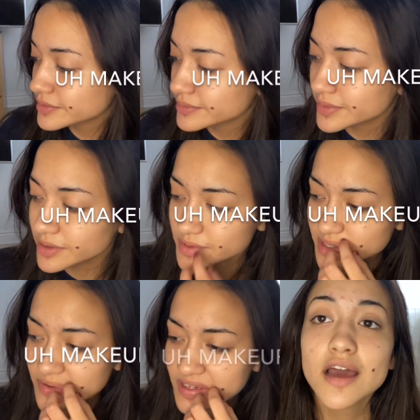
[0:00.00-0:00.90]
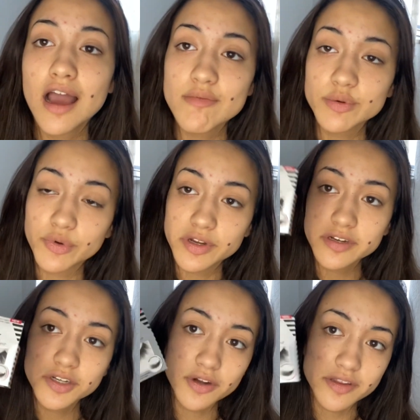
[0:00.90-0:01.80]
What are we doing? I've been wanting
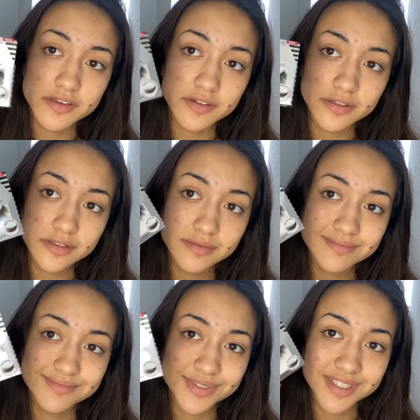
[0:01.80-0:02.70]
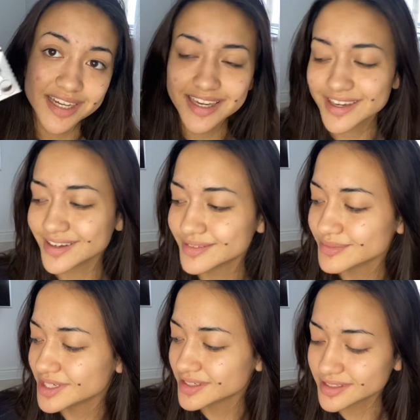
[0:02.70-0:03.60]
to try these on, but I can't
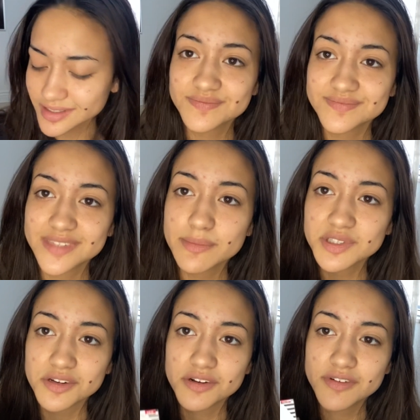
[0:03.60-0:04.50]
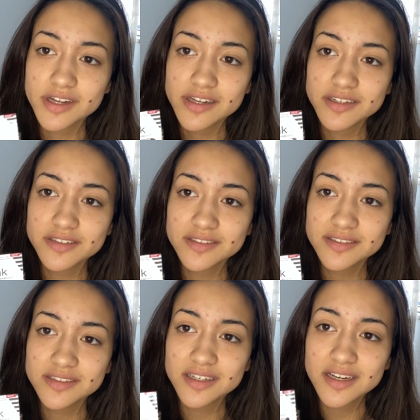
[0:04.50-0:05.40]
because I'm scared of eyelashes.
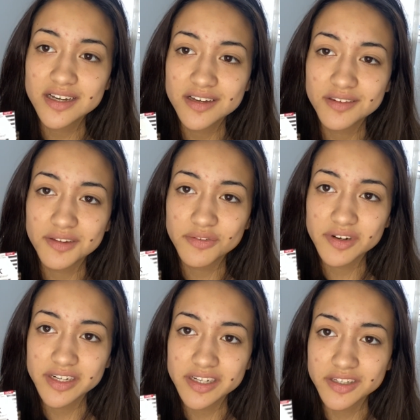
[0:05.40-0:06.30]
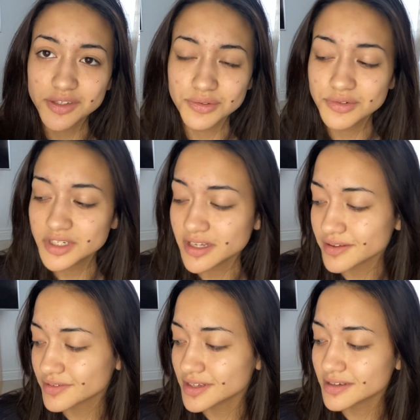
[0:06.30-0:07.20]
They're very huge and I
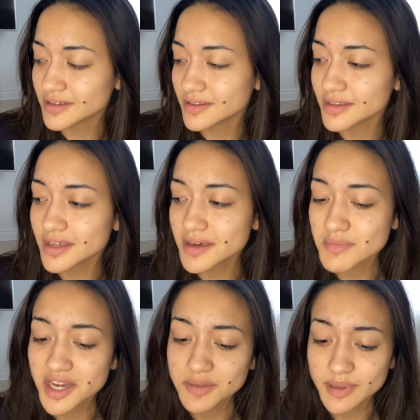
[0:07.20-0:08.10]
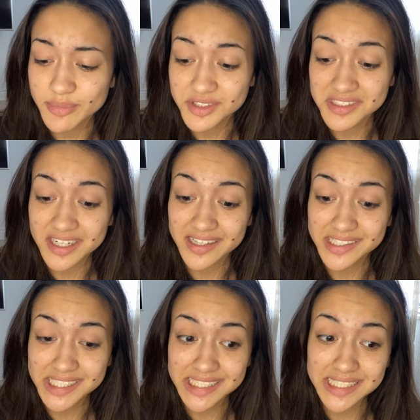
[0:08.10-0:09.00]
don't think they match my
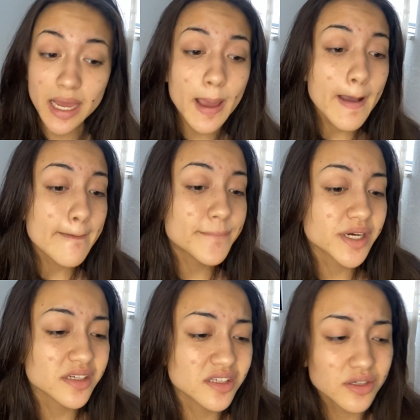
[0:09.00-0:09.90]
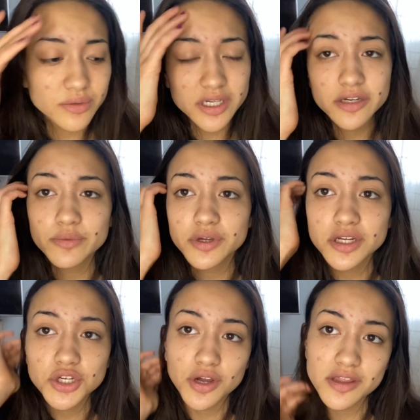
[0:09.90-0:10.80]
personality. But you know what? We're going
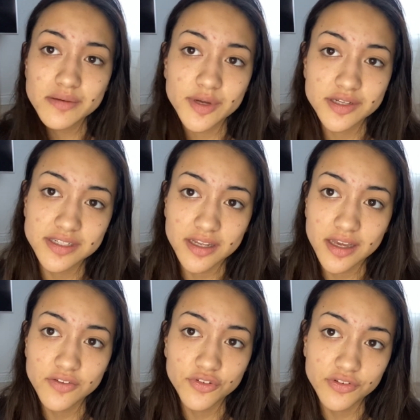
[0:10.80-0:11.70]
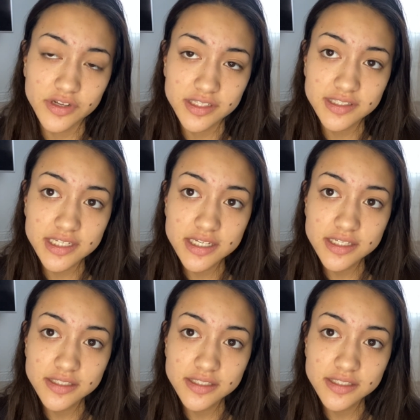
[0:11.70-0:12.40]
to try them on today for funsies.